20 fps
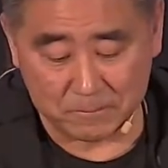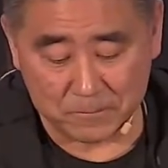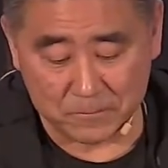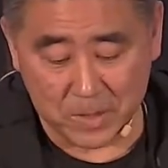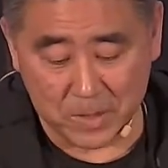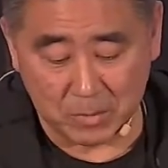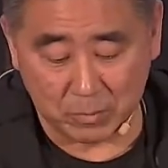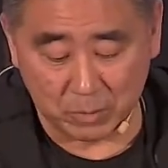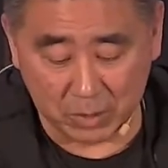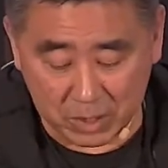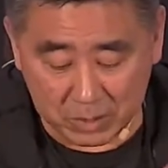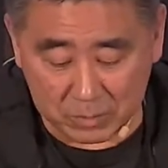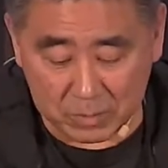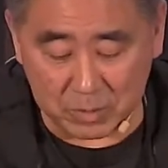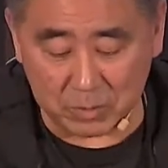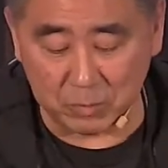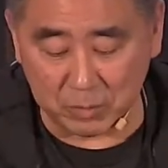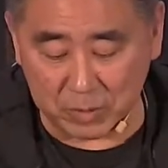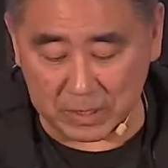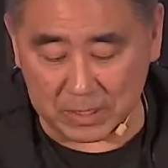We're going to be
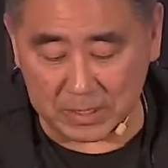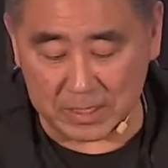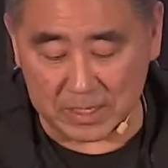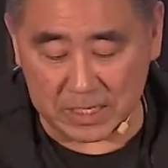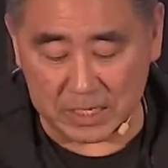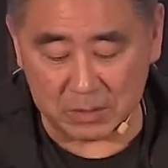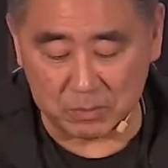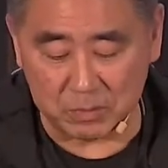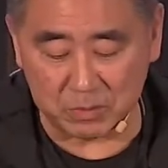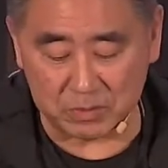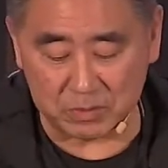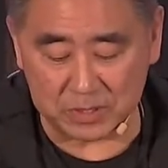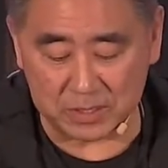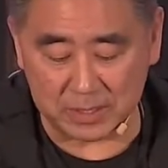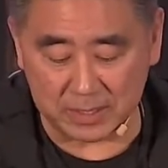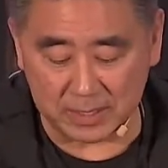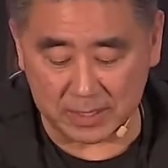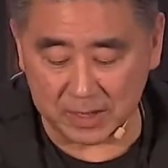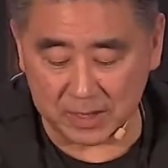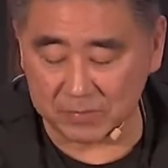reading Hebrews
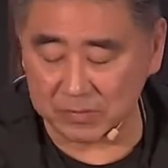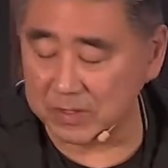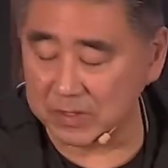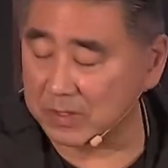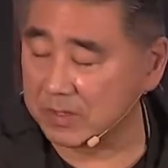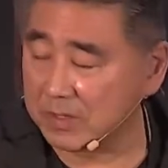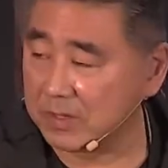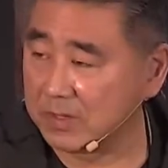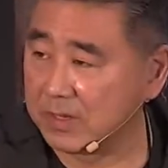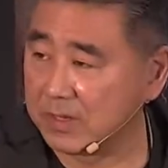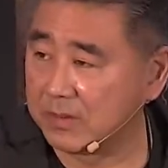11,